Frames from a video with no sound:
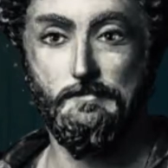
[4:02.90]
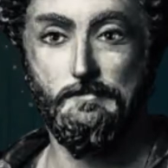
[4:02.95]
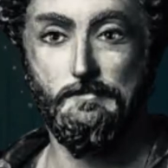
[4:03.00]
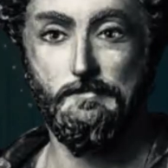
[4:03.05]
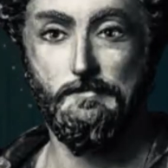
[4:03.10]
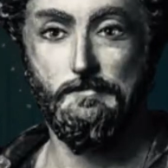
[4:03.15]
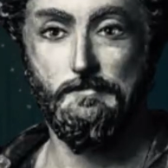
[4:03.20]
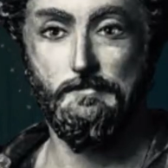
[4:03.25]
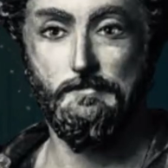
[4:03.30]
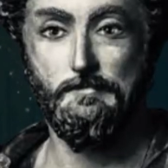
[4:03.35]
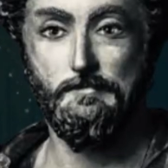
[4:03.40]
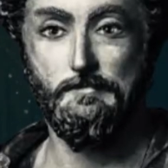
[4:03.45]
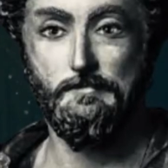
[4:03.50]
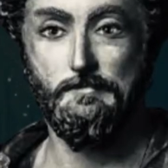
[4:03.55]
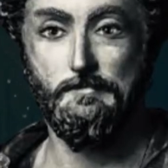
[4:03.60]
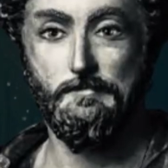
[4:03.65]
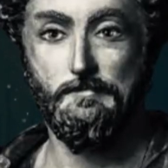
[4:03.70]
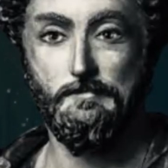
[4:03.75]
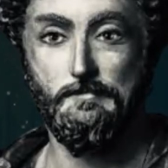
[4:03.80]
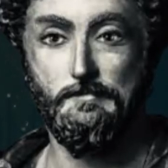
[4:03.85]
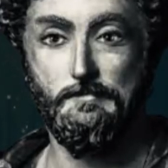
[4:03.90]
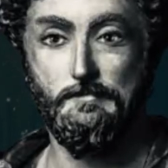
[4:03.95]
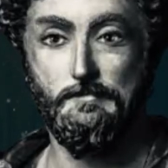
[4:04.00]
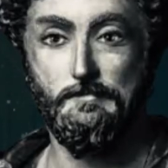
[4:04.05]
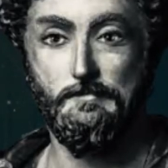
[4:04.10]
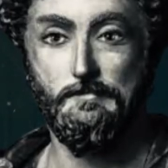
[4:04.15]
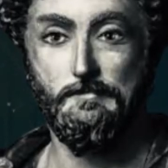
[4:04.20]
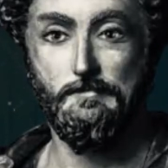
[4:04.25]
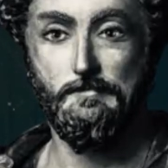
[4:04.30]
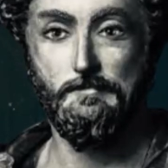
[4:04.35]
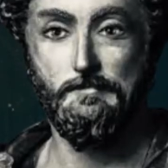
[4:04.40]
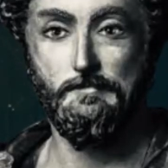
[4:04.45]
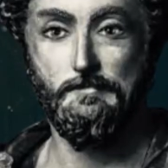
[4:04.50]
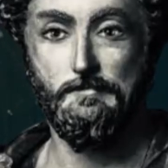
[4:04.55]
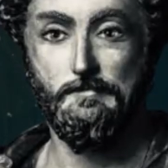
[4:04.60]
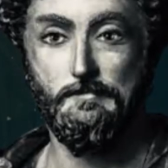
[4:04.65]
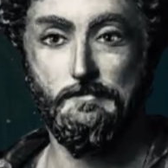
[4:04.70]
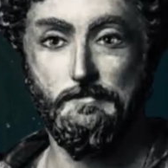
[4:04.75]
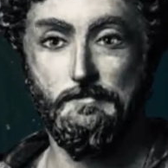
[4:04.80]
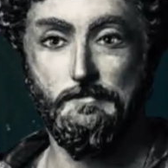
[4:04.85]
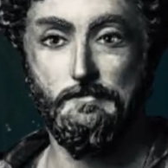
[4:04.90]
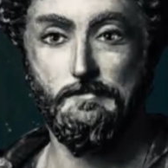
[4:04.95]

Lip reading: [no speech]